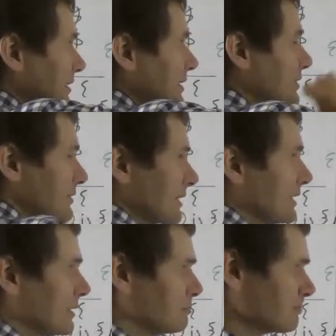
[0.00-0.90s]
these
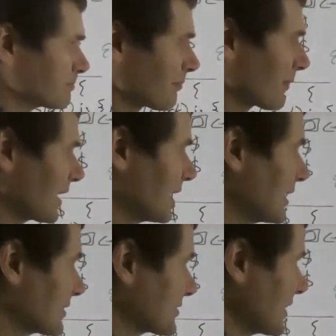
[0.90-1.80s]

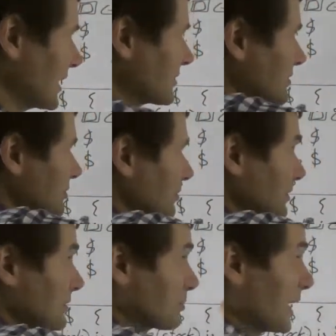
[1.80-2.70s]
states to
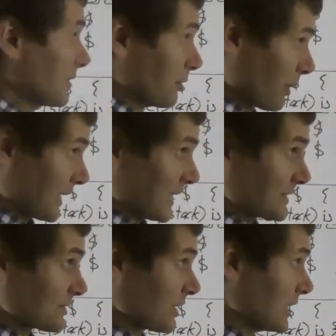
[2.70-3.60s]
expand the
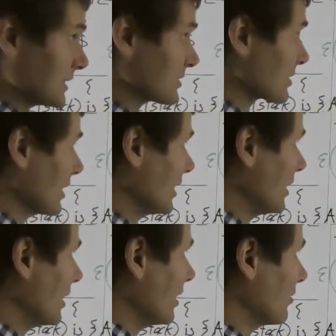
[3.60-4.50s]
right-hand sides
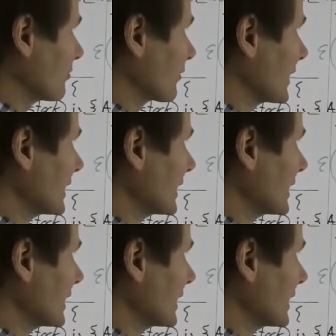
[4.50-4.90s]
of